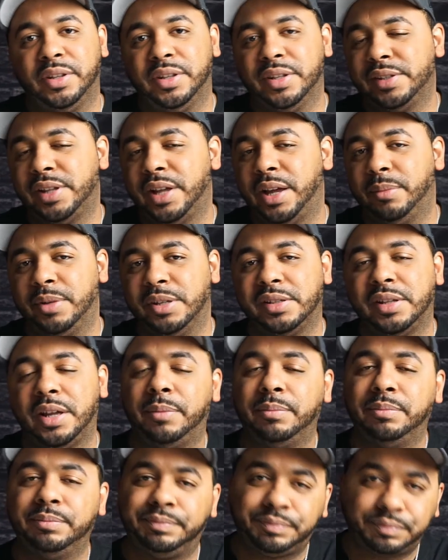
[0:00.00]
this time, this time.
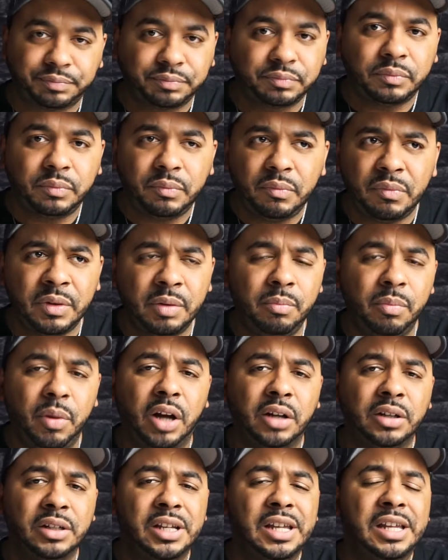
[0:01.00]

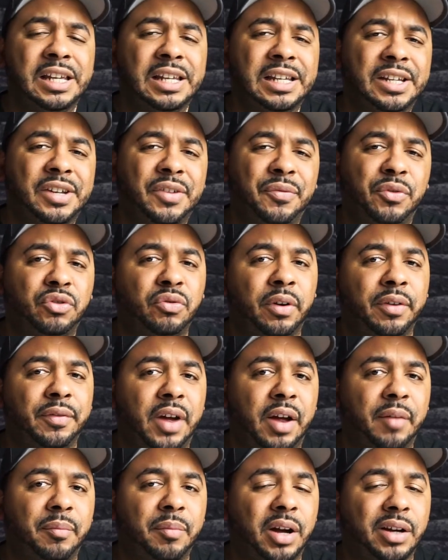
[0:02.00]
But For
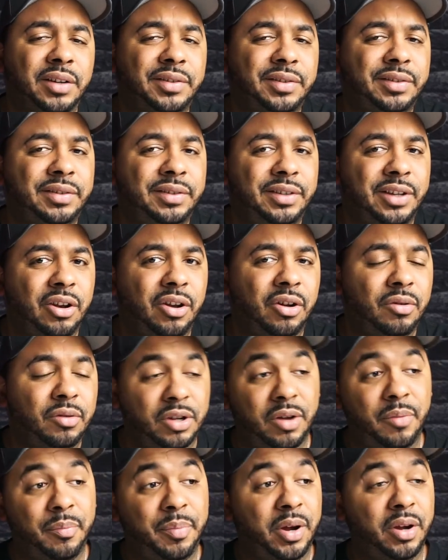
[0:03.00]
25 bucks, you know,
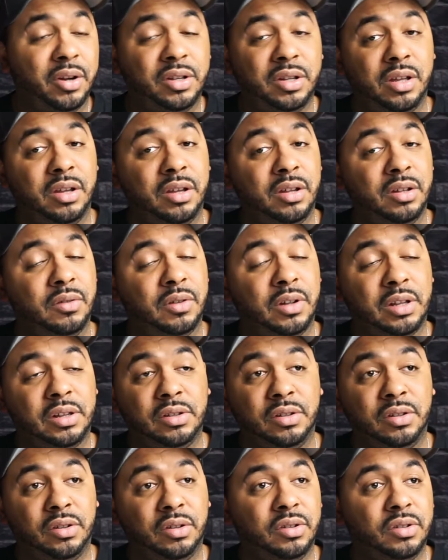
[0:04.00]
compared to
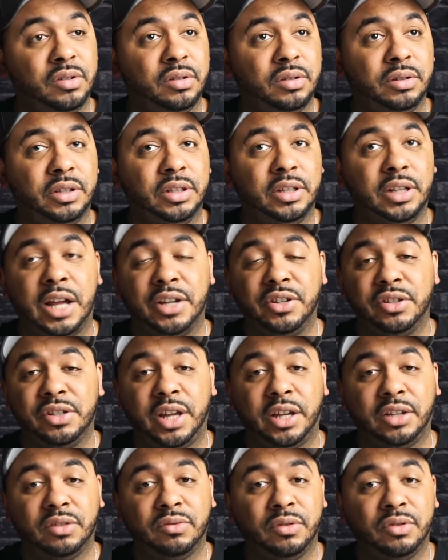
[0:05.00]

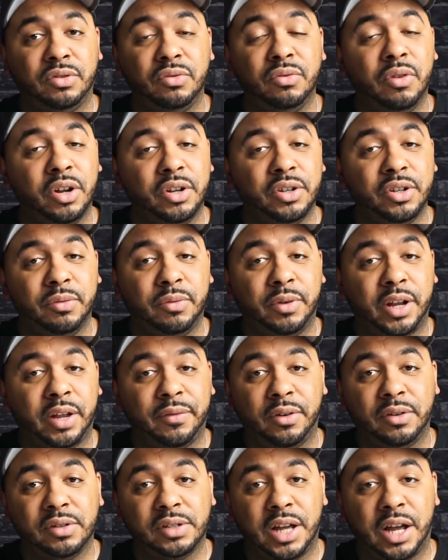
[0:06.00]
Logitech's were 200 when I
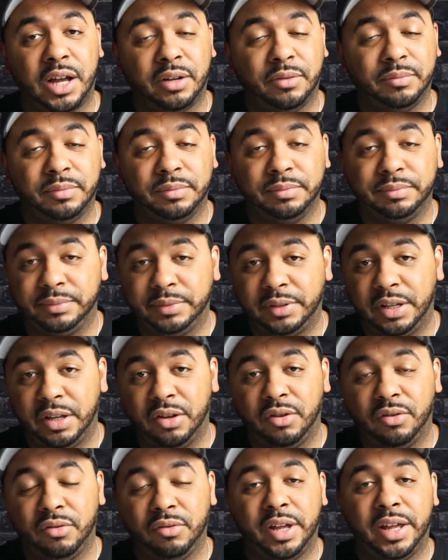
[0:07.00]
first got them, you
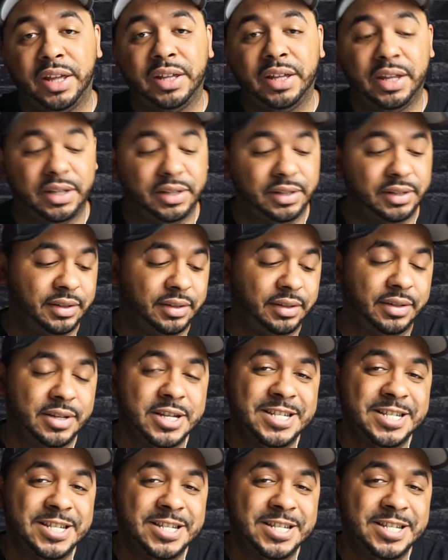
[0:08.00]
know, it, it's,